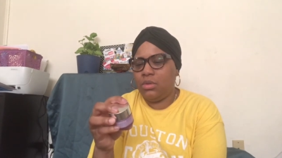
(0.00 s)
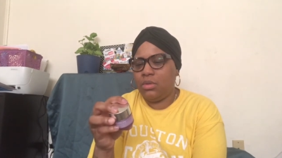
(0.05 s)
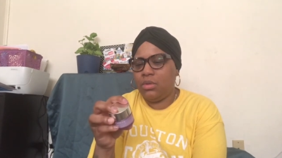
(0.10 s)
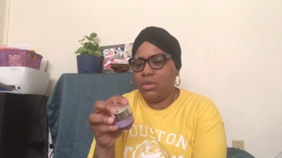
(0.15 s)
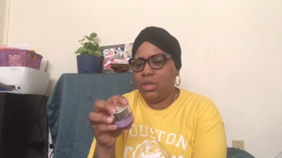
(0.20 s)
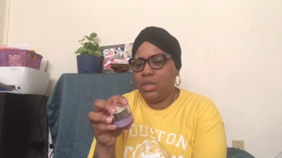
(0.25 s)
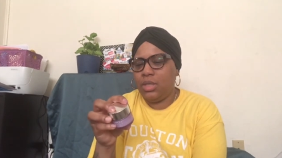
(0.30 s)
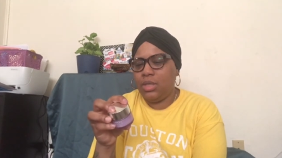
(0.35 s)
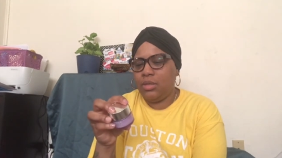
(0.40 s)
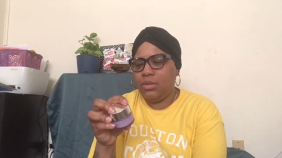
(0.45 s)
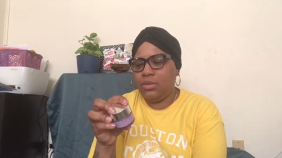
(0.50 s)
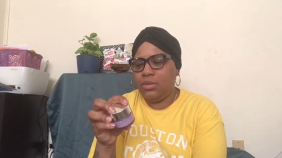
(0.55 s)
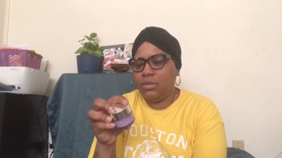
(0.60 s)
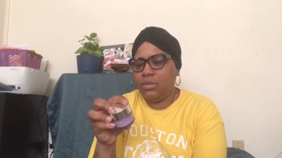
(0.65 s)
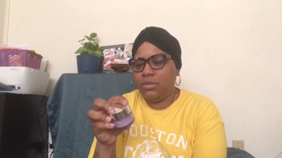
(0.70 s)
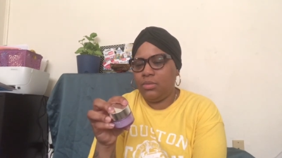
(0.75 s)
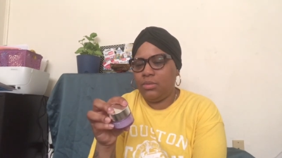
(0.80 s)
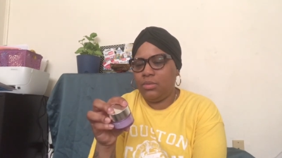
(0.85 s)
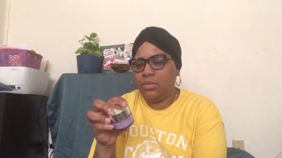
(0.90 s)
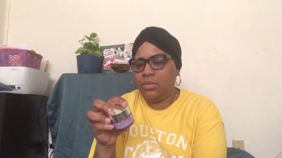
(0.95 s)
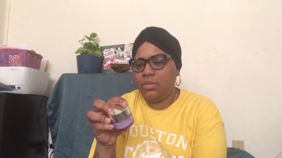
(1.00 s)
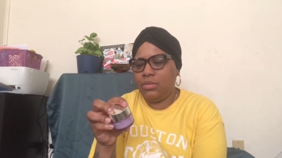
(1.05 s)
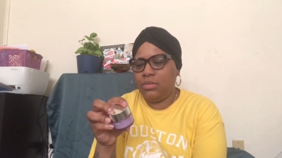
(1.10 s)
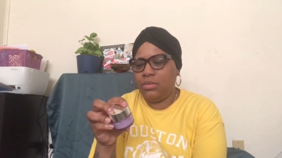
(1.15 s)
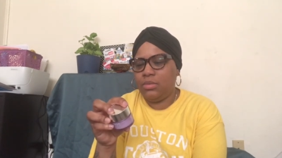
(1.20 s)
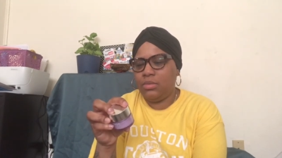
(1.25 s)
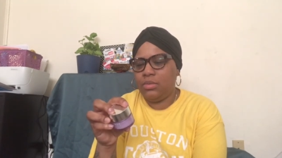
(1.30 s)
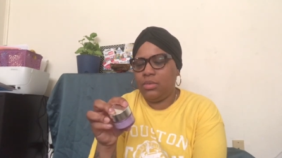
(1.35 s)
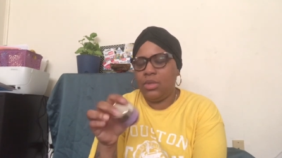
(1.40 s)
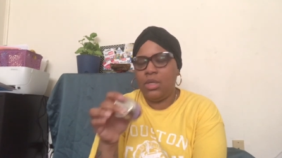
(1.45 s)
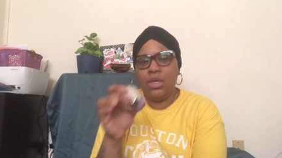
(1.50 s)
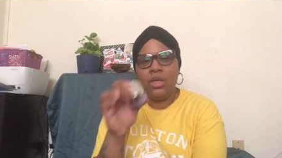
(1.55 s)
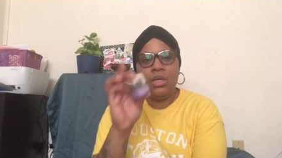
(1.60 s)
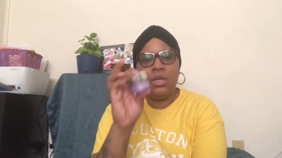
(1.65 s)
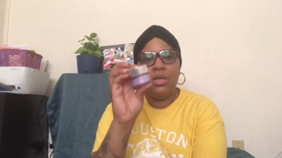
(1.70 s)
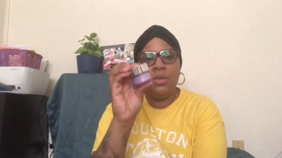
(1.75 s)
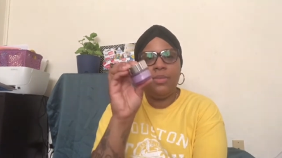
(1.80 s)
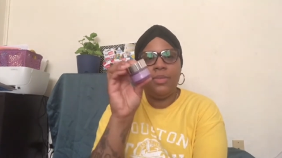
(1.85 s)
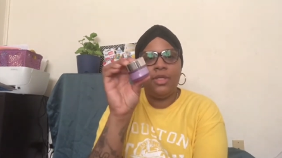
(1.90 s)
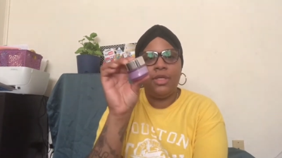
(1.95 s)
You know,
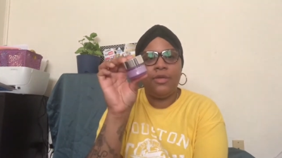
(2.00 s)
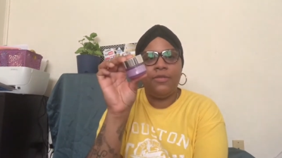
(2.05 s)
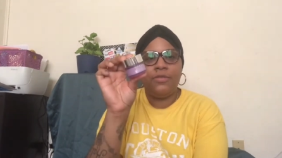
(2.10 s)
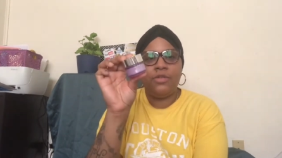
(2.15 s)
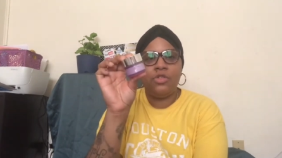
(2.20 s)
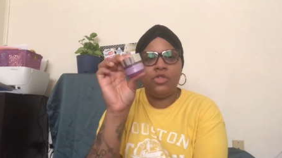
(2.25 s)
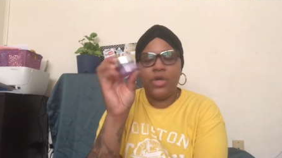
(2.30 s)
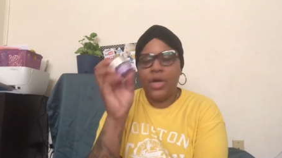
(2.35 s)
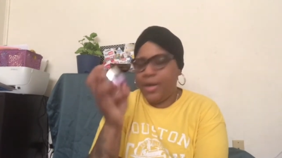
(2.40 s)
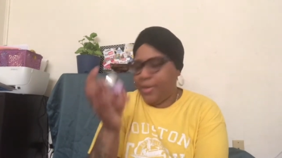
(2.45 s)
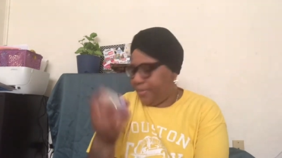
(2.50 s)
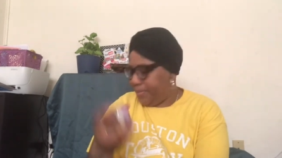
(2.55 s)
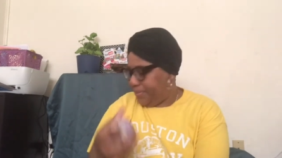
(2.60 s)
give it a try.